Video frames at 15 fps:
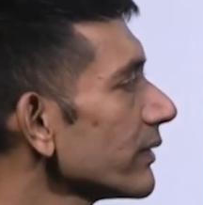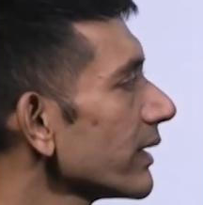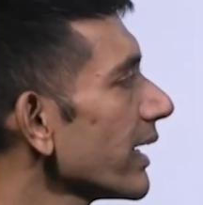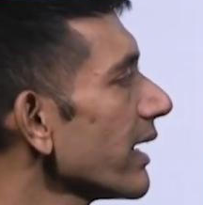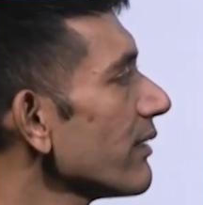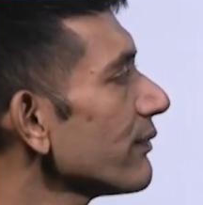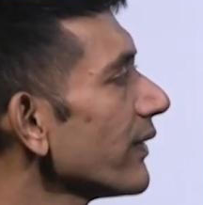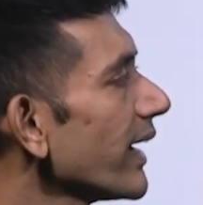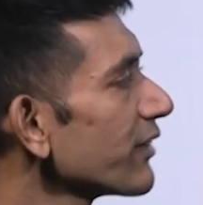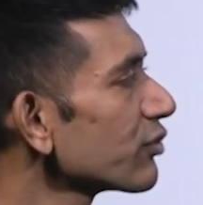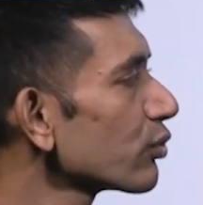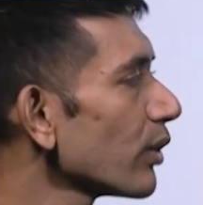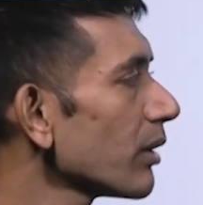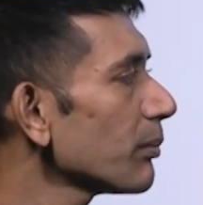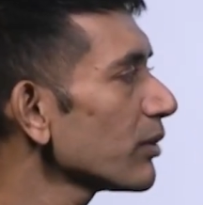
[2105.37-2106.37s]
if x
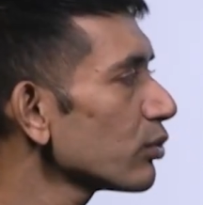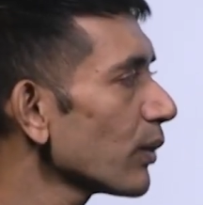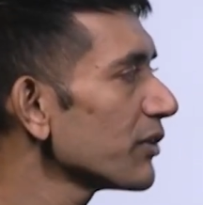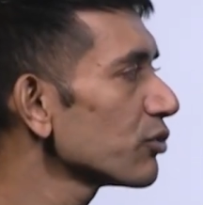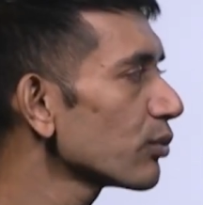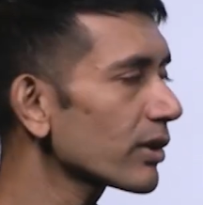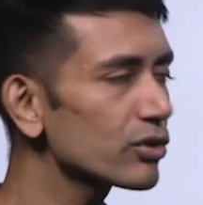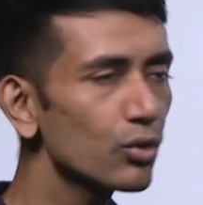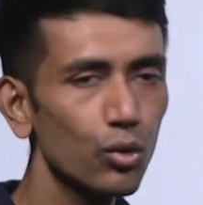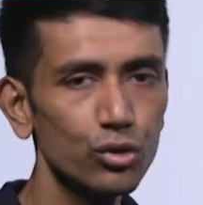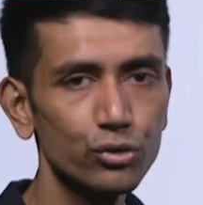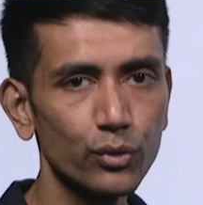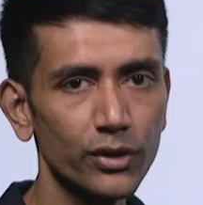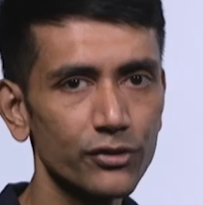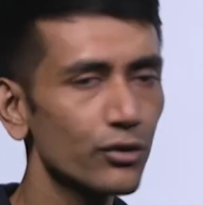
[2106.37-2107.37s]
square plus y square the whole
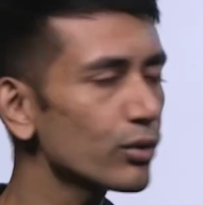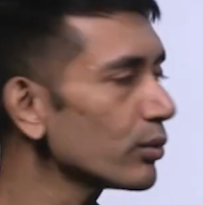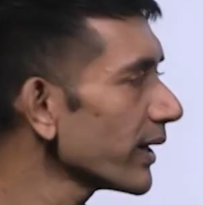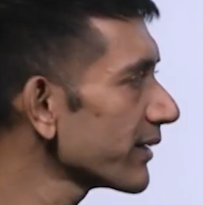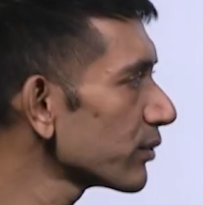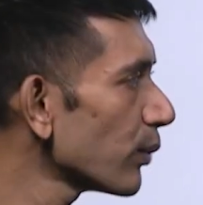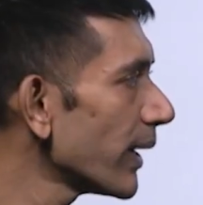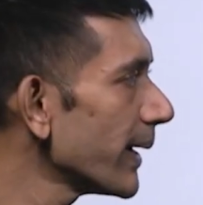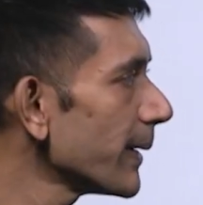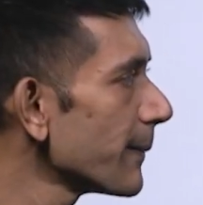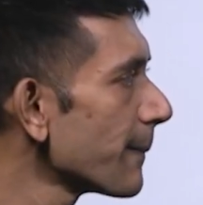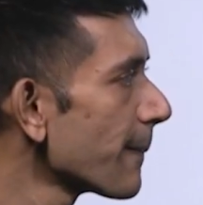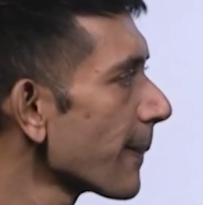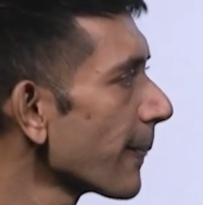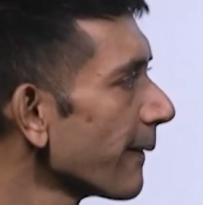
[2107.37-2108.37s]
square is equal to xy,
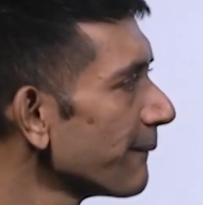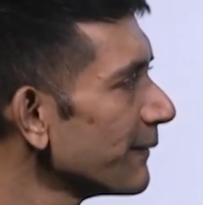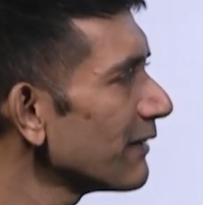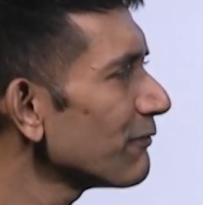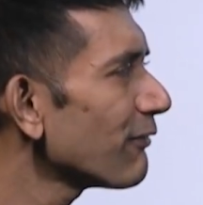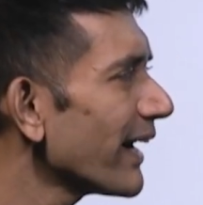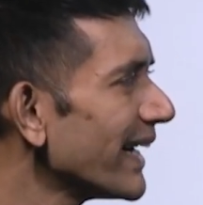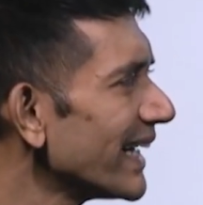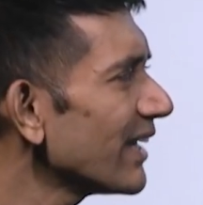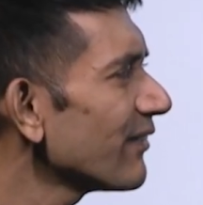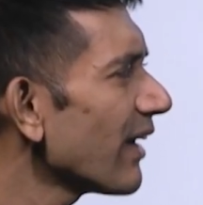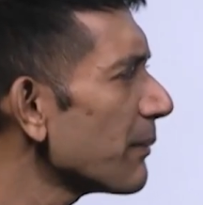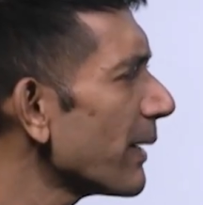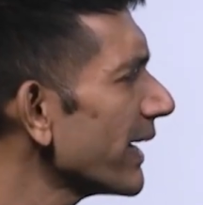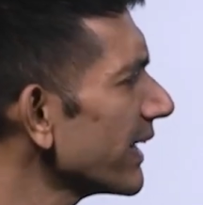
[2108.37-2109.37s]
then find dy
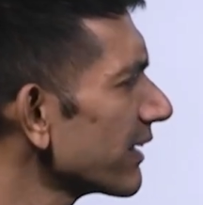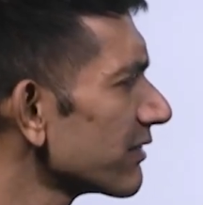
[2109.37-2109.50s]
by dx.